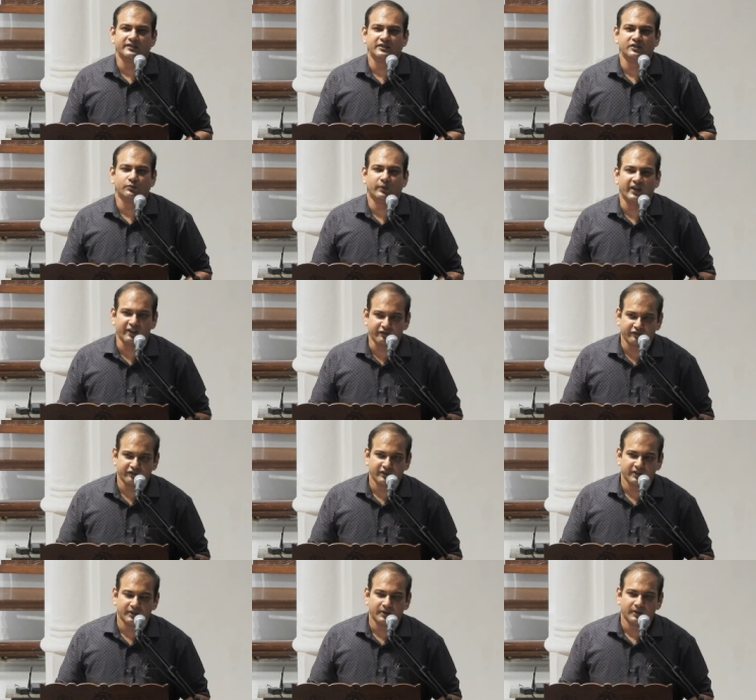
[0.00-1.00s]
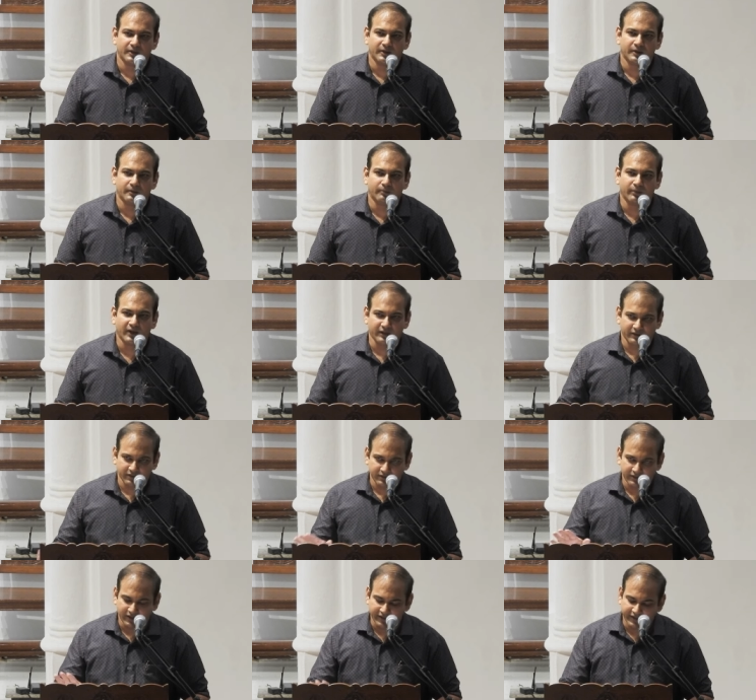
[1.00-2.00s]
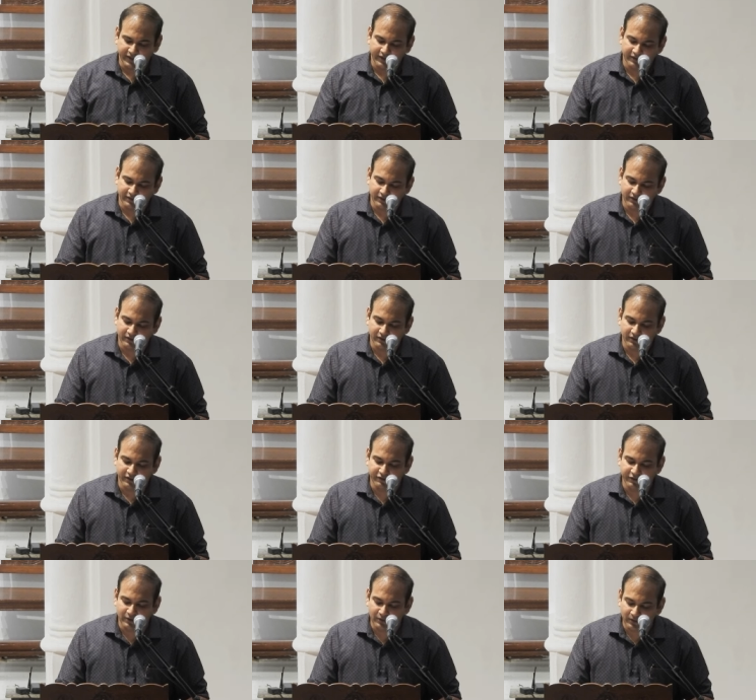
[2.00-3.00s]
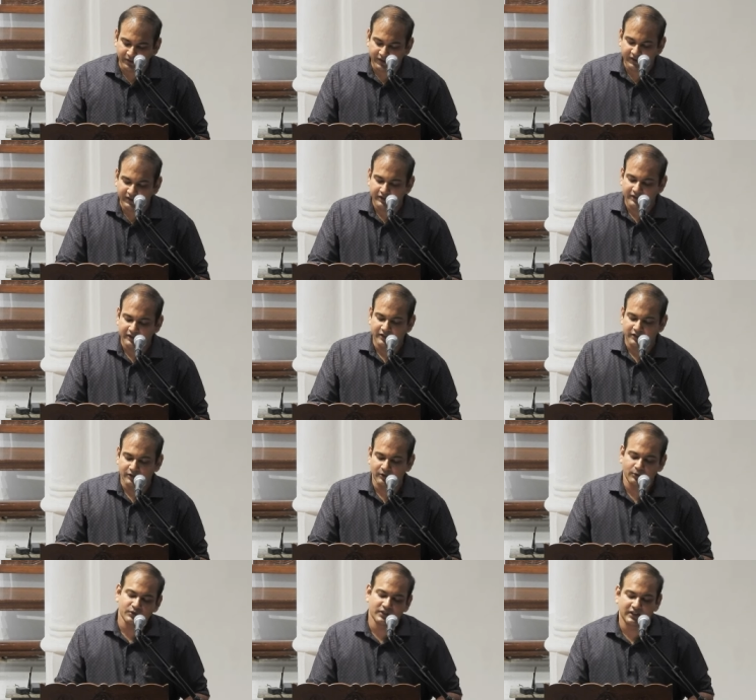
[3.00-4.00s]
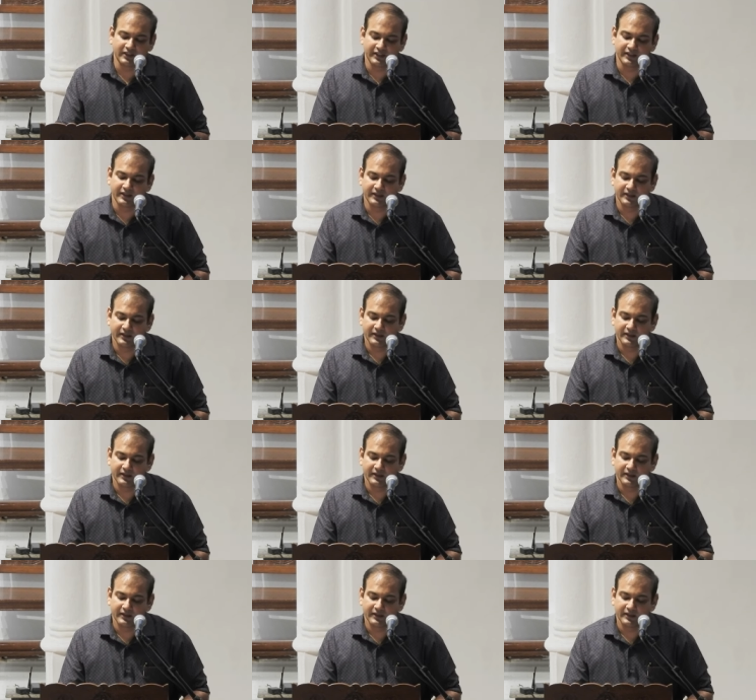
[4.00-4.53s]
as his wife. But again, if you look closely,